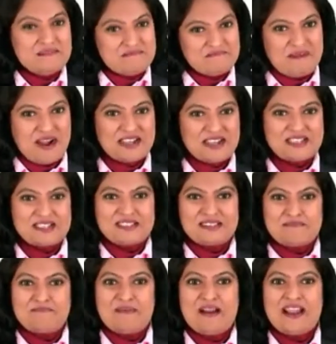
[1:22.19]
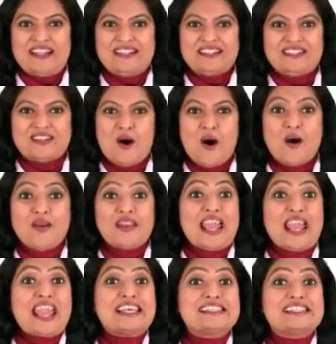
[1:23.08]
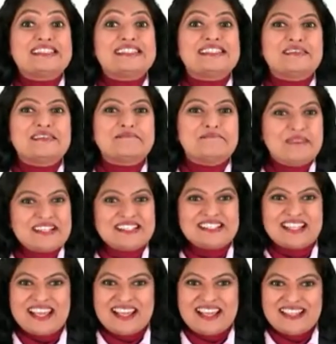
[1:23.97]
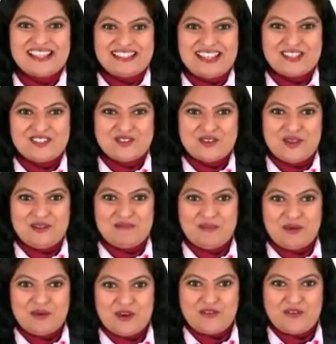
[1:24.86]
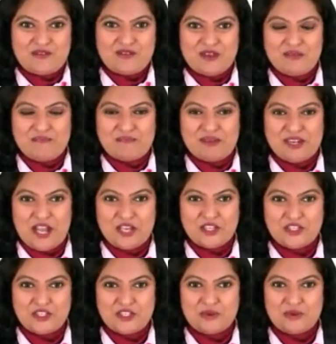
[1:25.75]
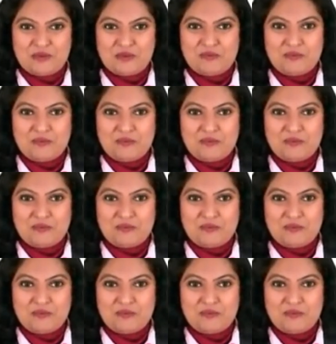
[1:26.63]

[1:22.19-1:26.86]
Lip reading: participate or exhibit asexual mode of reproduction.